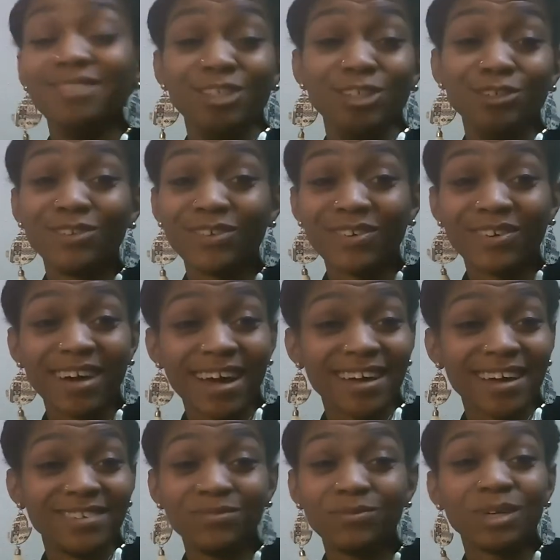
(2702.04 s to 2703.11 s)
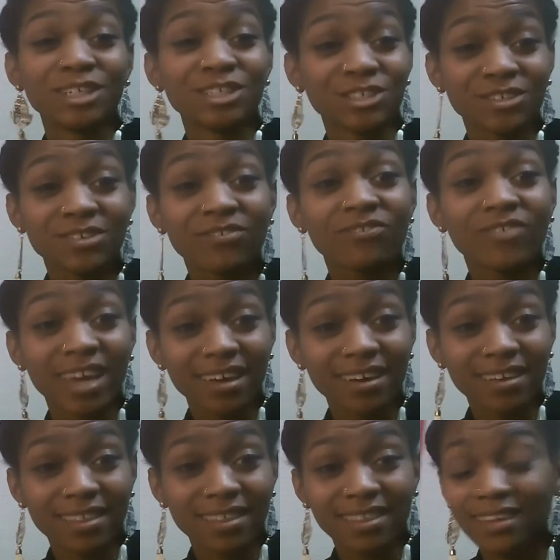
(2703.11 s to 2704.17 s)
you don't where's your
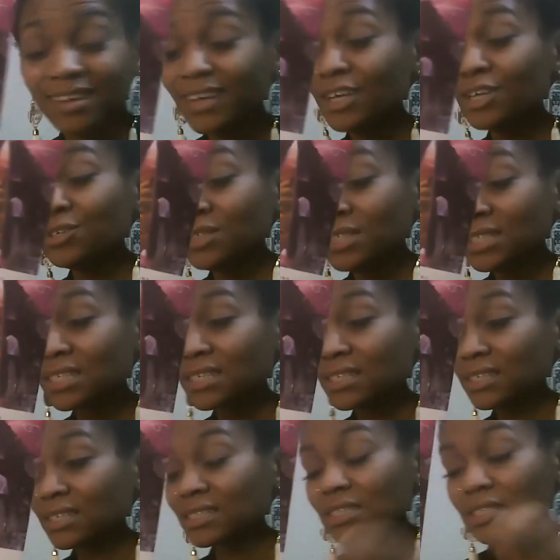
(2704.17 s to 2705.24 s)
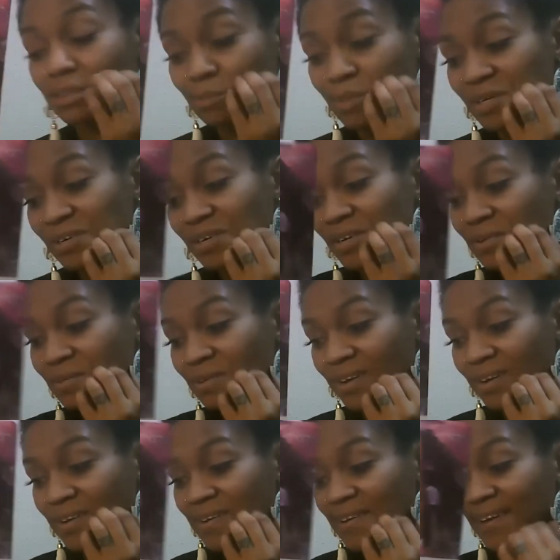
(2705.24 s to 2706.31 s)
faith you need to connect to spirit
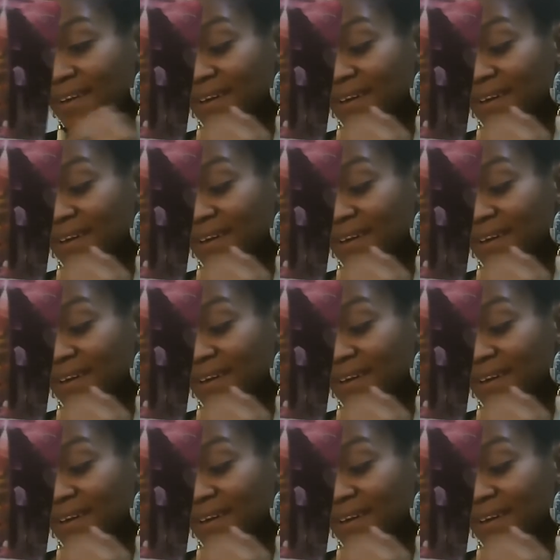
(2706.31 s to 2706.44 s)
right